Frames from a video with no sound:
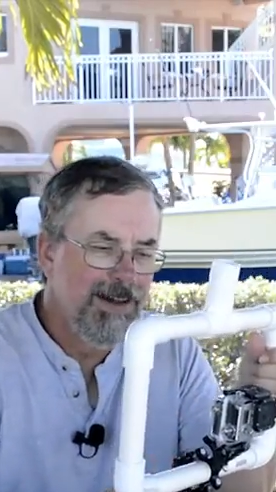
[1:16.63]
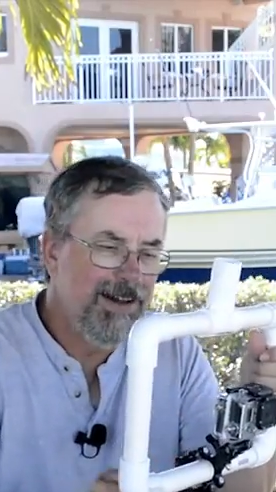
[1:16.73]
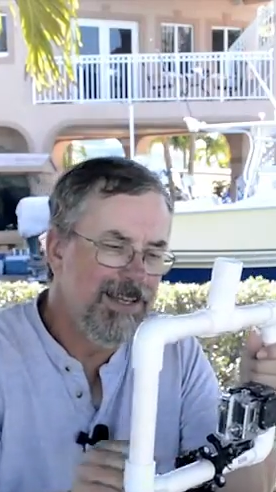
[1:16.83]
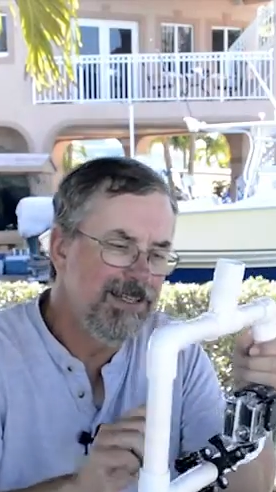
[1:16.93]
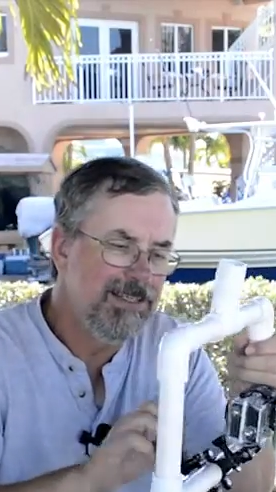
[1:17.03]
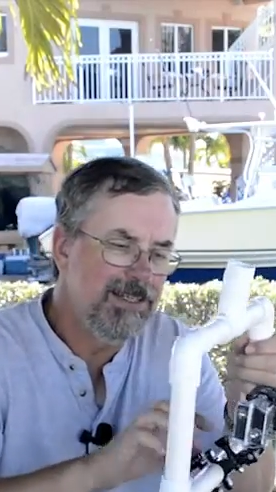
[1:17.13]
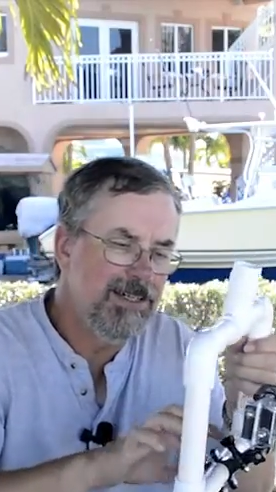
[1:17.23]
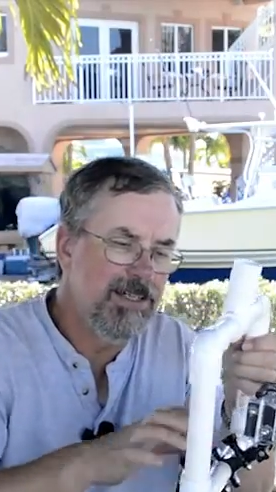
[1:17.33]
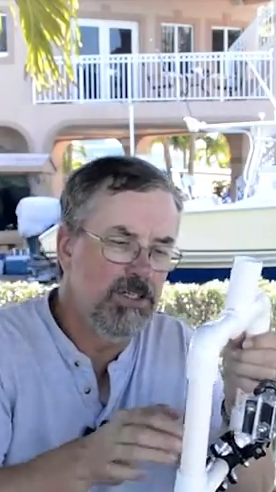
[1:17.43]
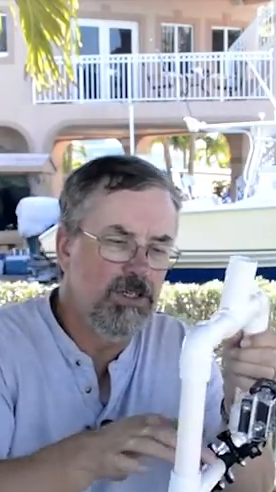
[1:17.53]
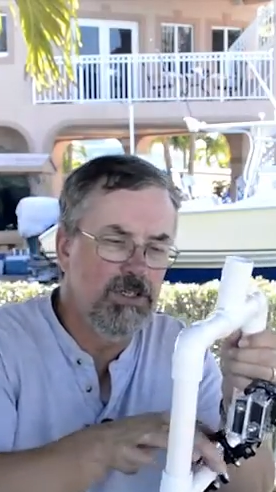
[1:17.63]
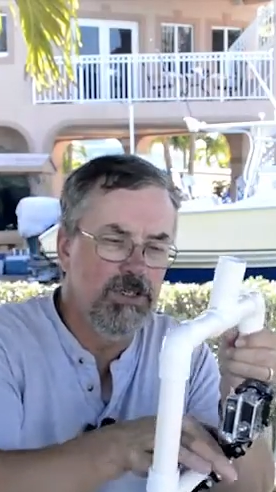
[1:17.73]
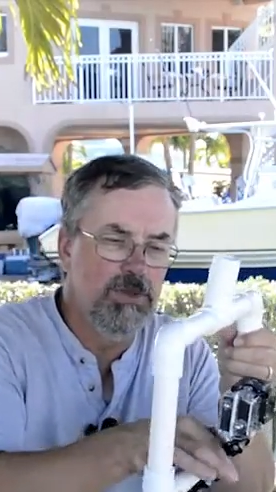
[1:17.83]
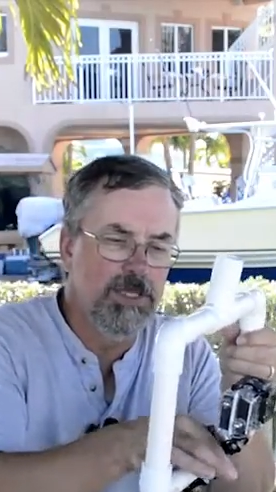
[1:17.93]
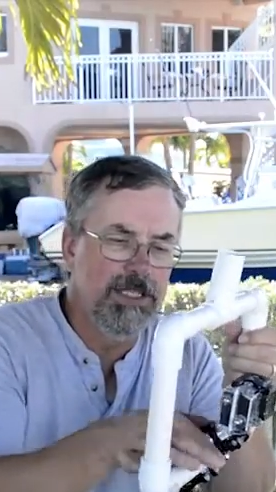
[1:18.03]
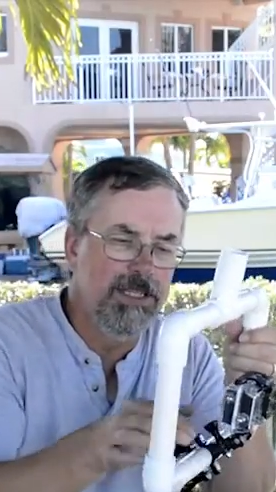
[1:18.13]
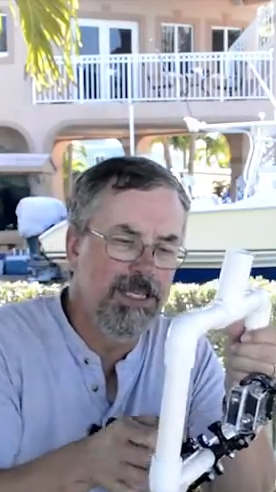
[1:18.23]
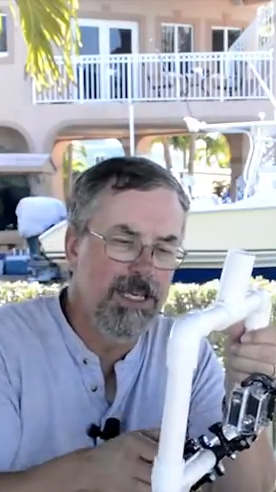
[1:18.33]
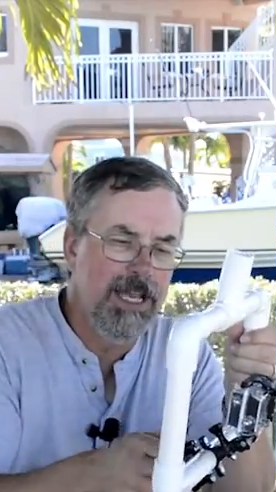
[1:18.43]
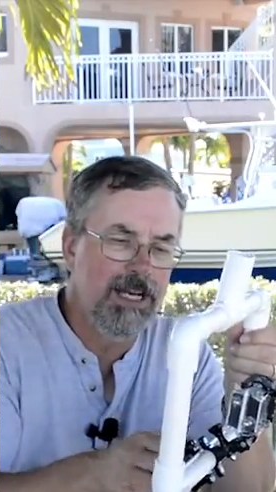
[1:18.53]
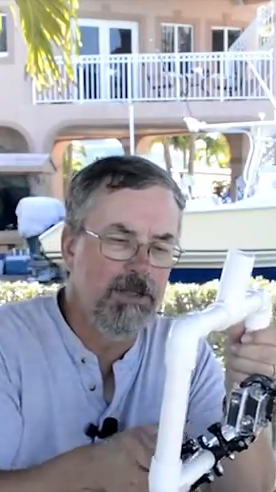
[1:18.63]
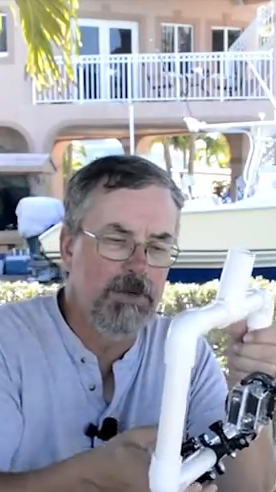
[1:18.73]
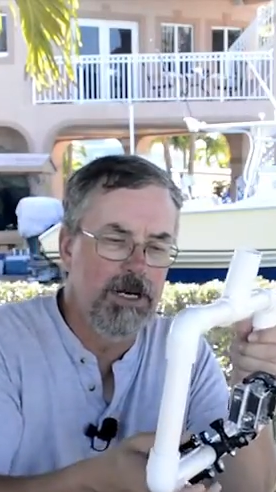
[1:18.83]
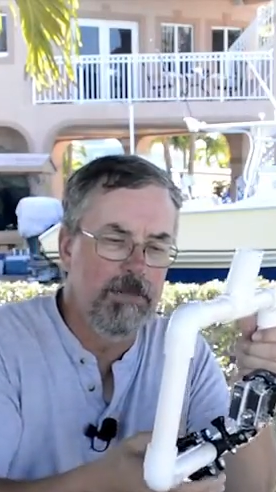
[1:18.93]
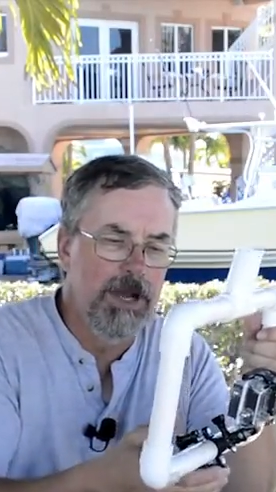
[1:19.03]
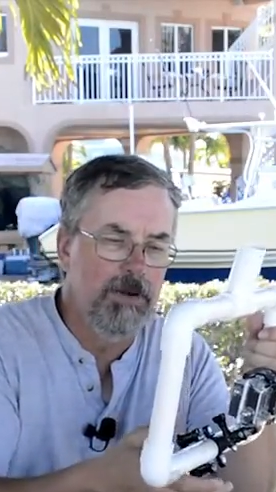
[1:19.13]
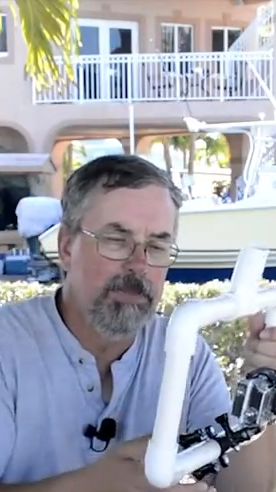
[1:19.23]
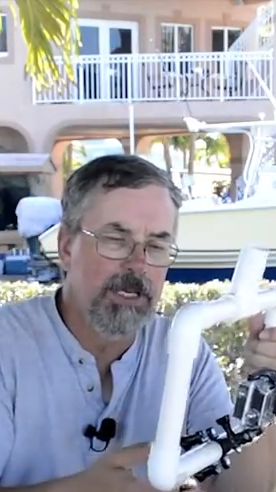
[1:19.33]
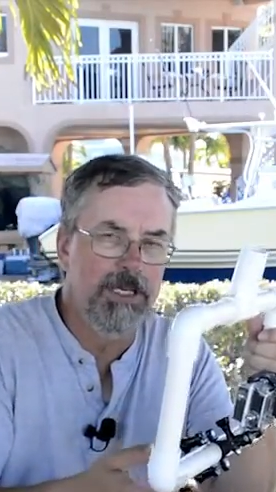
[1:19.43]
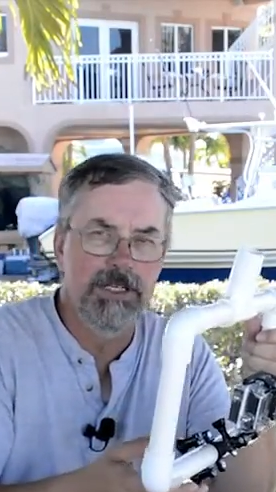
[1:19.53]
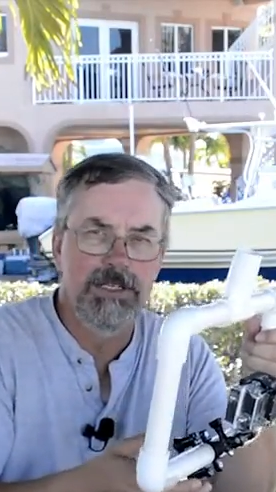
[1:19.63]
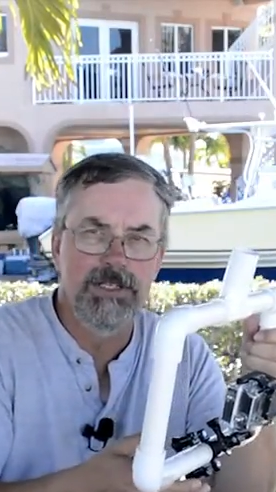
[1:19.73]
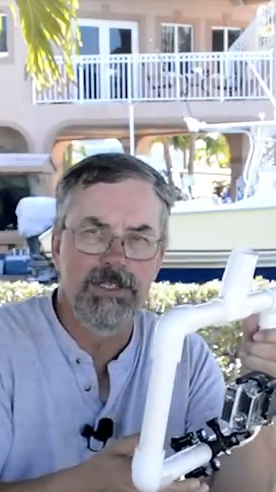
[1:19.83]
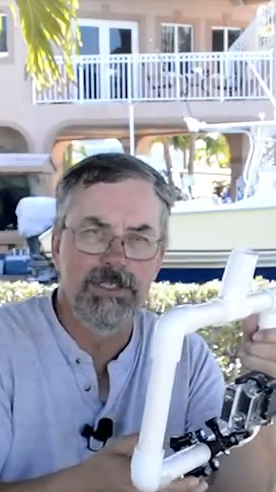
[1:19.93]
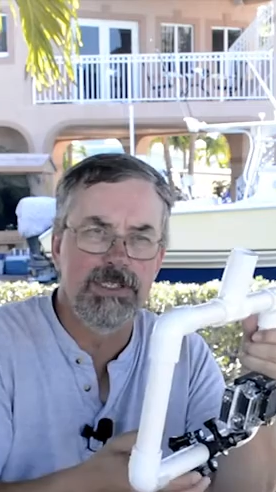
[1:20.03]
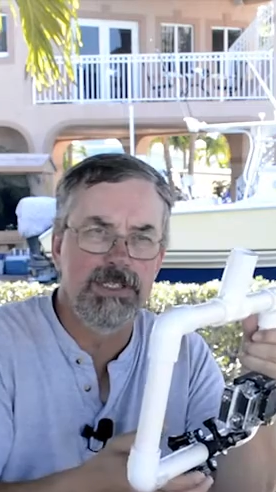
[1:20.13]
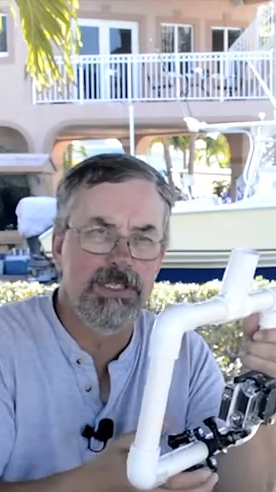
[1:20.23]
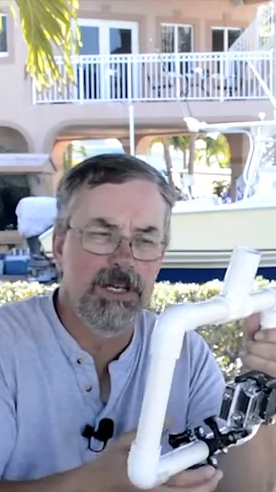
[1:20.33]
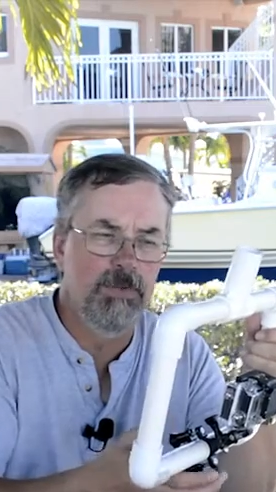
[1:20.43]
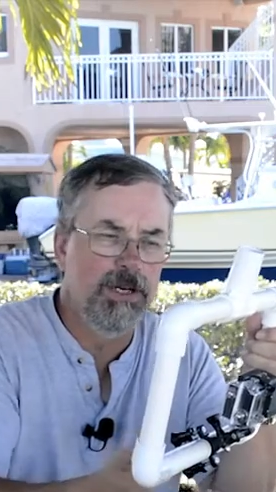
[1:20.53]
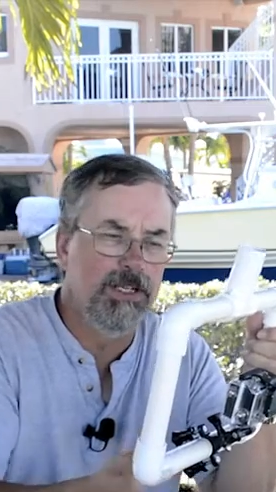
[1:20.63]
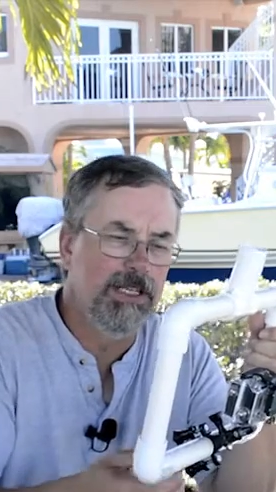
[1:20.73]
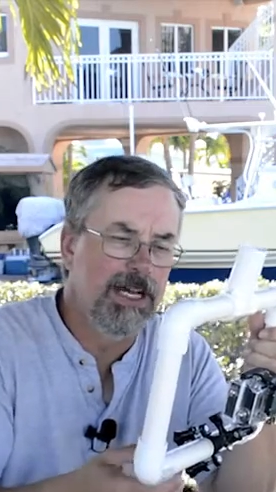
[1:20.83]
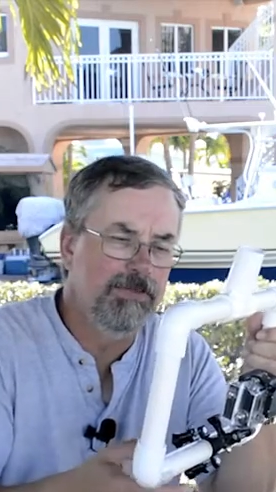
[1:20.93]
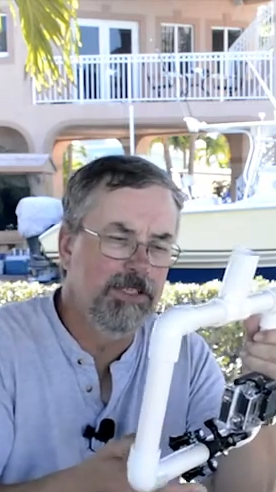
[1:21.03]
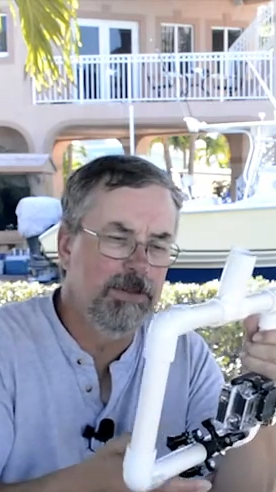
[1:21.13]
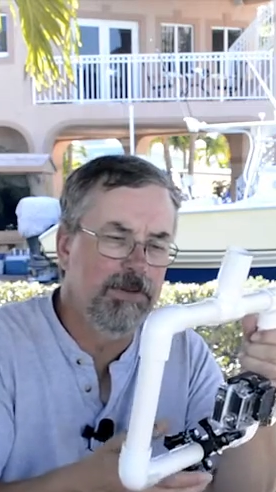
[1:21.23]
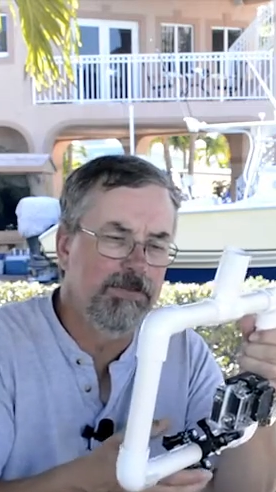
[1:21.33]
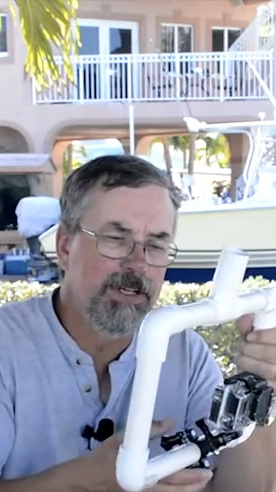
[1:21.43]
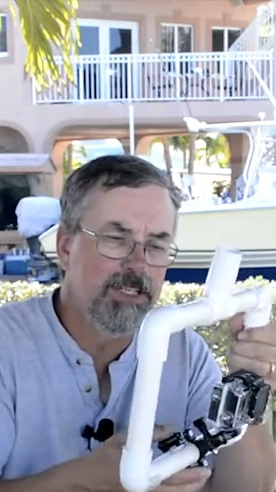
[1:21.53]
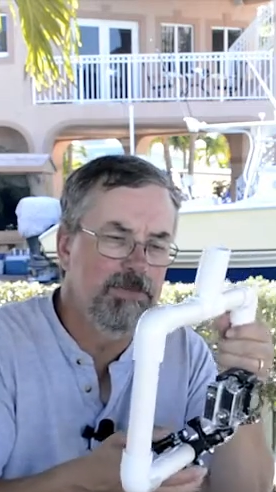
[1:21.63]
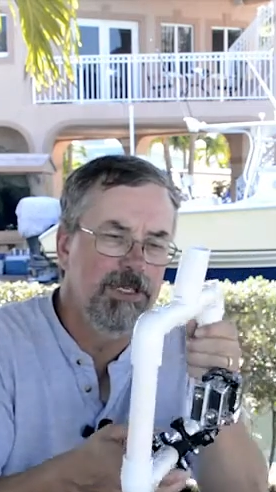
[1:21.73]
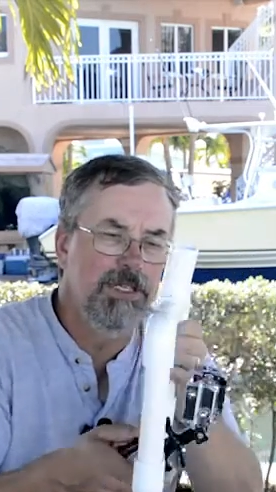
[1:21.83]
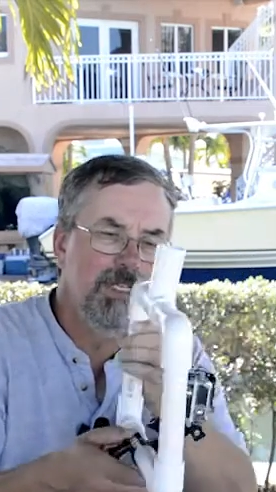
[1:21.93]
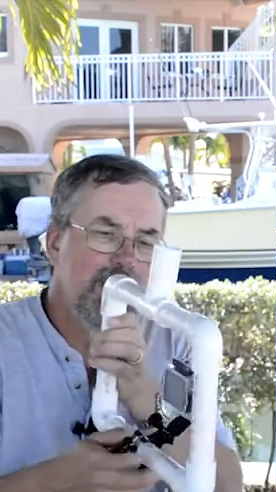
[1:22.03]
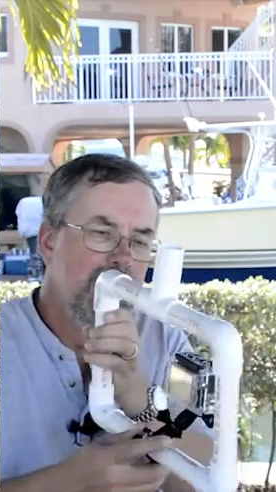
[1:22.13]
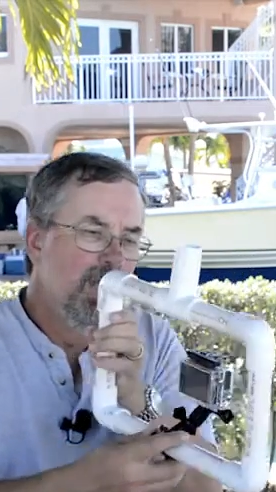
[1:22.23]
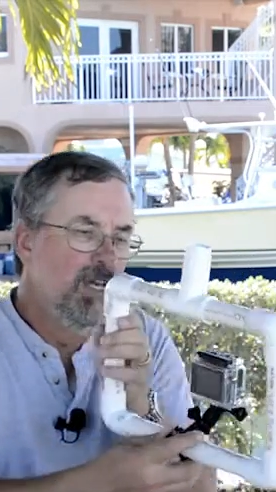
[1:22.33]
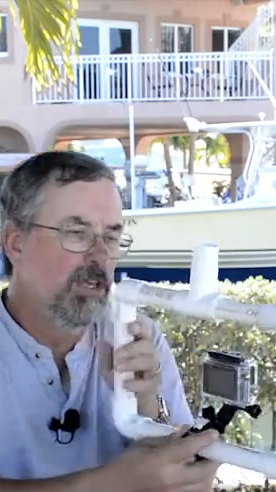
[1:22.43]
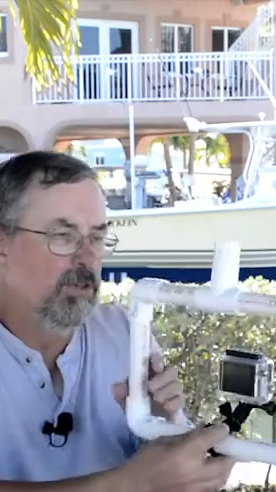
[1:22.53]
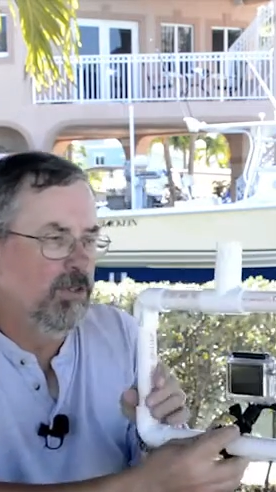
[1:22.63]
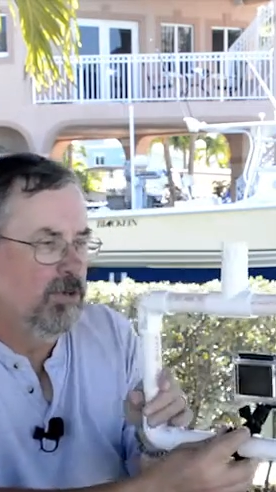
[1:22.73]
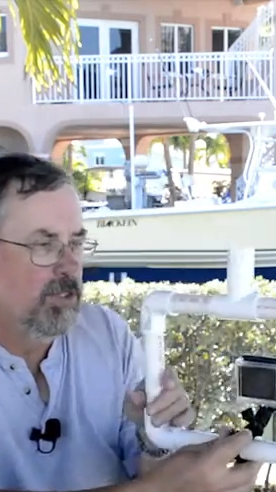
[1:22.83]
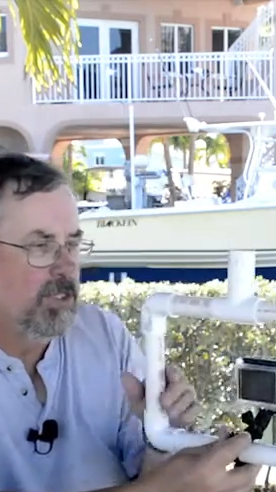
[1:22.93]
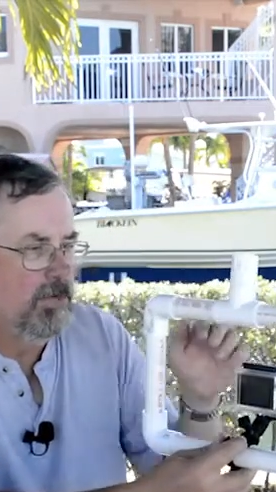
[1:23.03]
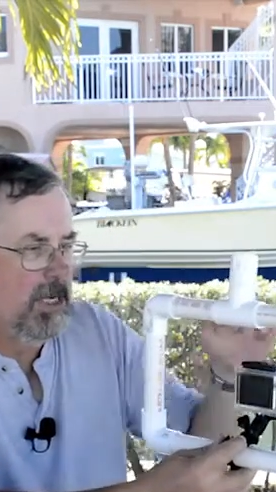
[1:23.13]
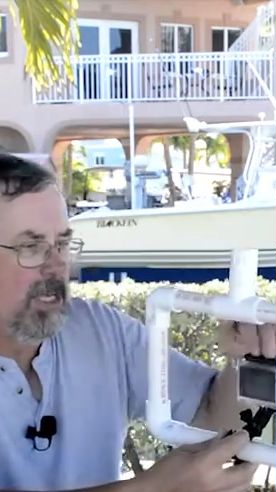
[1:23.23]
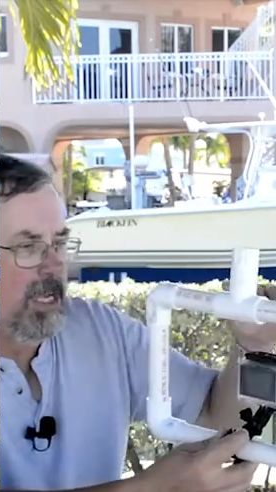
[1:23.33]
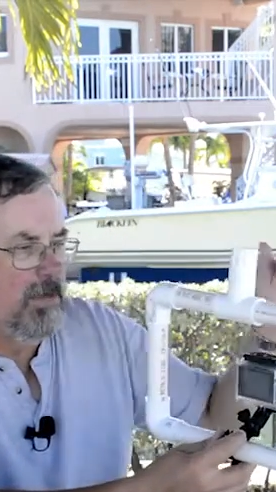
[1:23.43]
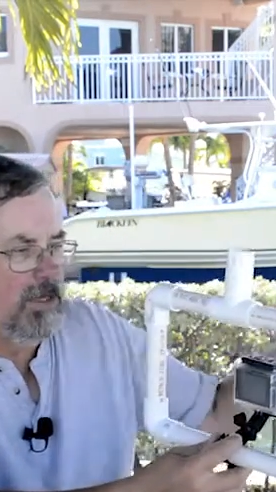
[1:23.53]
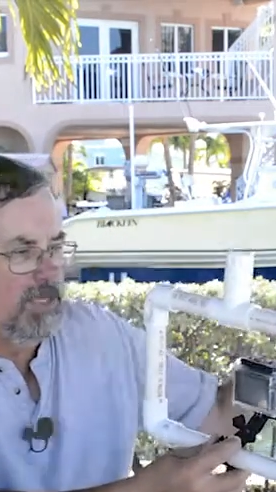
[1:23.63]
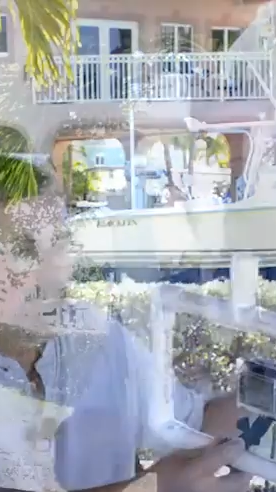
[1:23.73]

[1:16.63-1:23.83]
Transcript: I decided to go with the handlebar mount because uh, I wanted to have a little bit of flexibility. You'll notice that my camera is